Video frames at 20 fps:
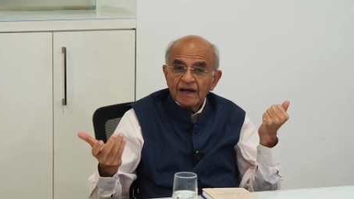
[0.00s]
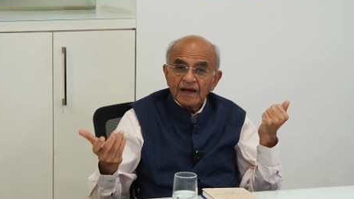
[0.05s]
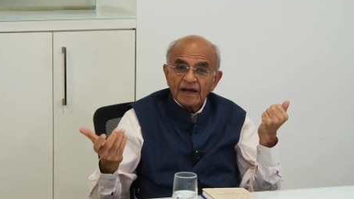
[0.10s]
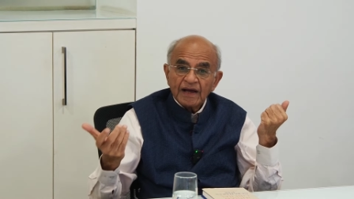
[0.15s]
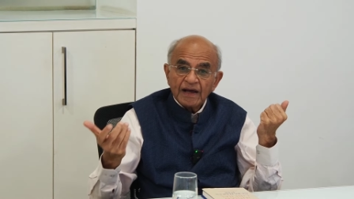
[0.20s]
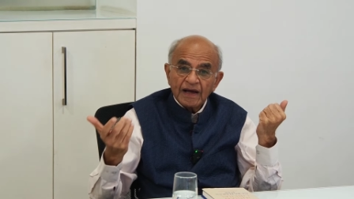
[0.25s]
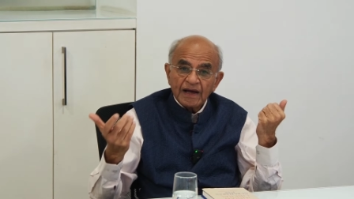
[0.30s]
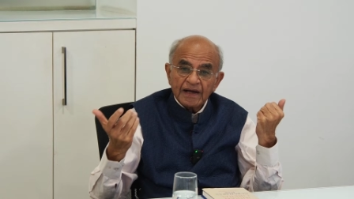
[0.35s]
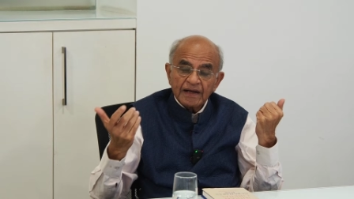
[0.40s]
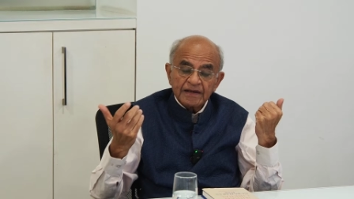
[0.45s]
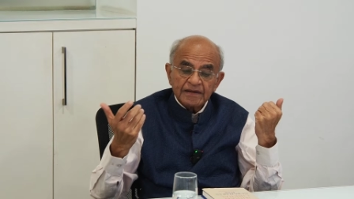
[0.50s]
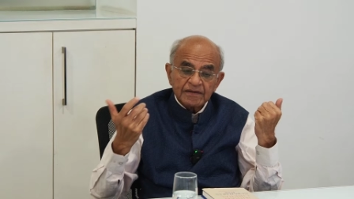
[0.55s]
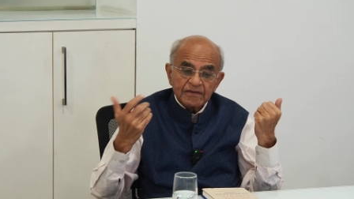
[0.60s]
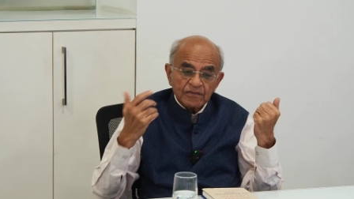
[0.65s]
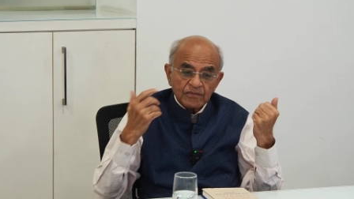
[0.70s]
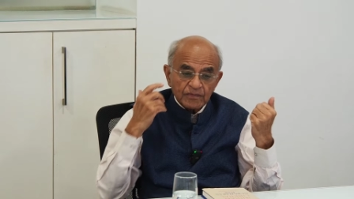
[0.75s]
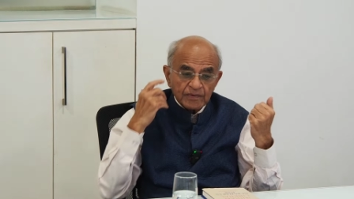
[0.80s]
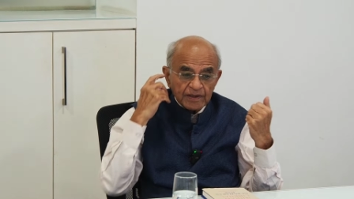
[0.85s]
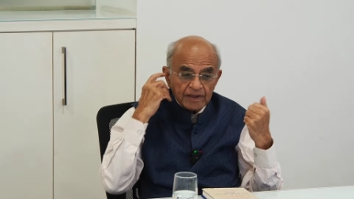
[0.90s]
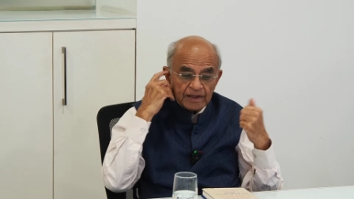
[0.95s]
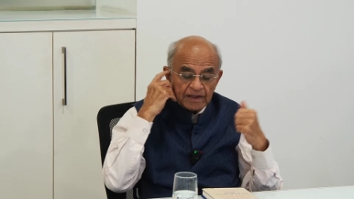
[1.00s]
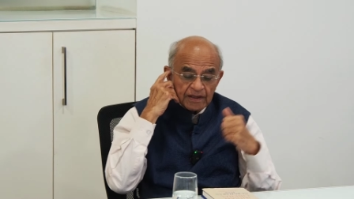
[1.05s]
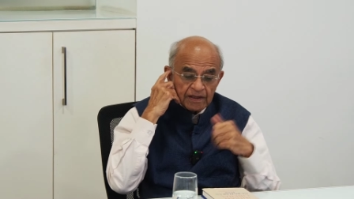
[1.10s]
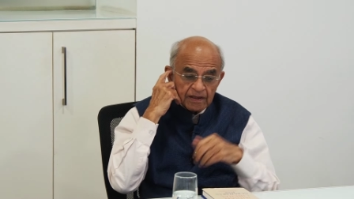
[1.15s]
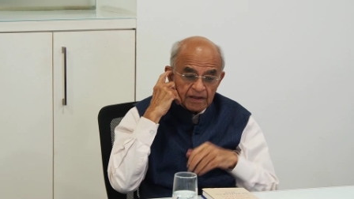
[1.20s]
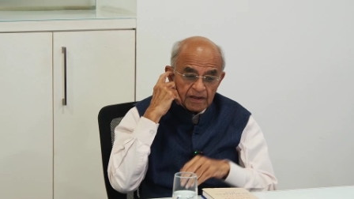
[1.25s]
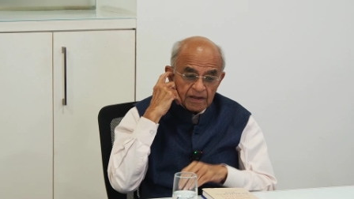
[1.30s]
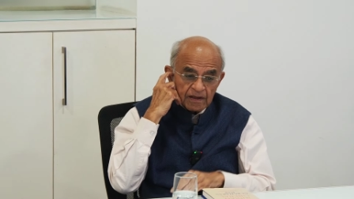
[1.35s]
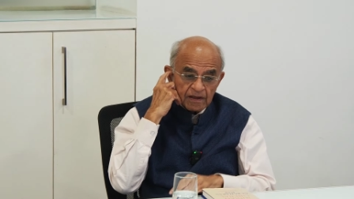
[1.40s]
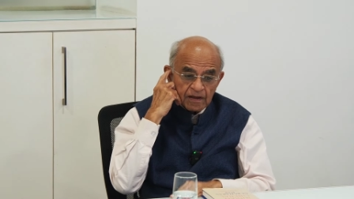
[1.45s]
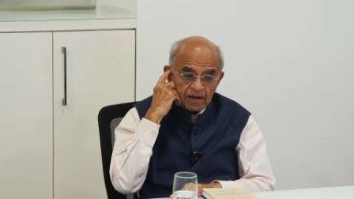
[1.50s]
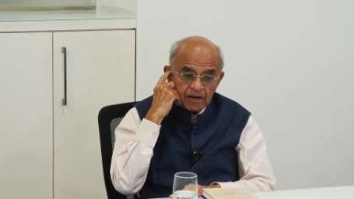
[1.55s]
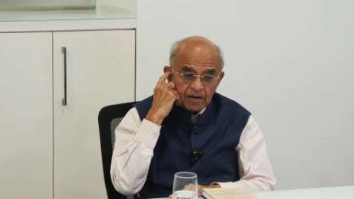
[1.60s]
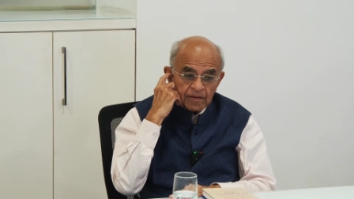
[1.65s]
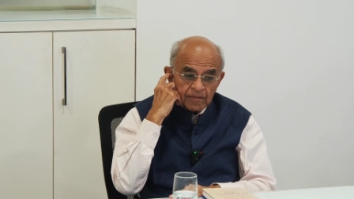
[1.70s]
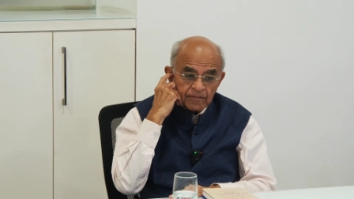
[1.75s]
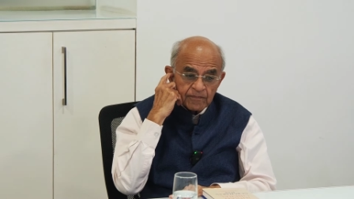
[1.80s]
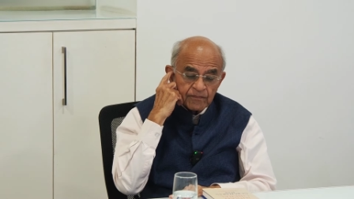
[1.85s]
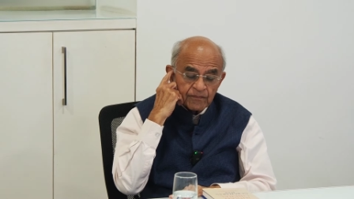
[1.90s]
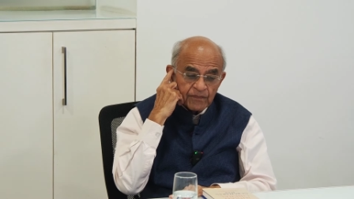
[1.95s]
and we
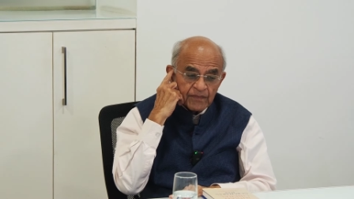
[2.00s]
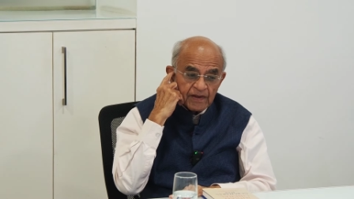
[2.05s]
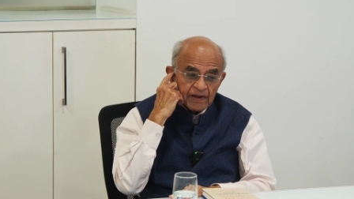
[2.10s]
um,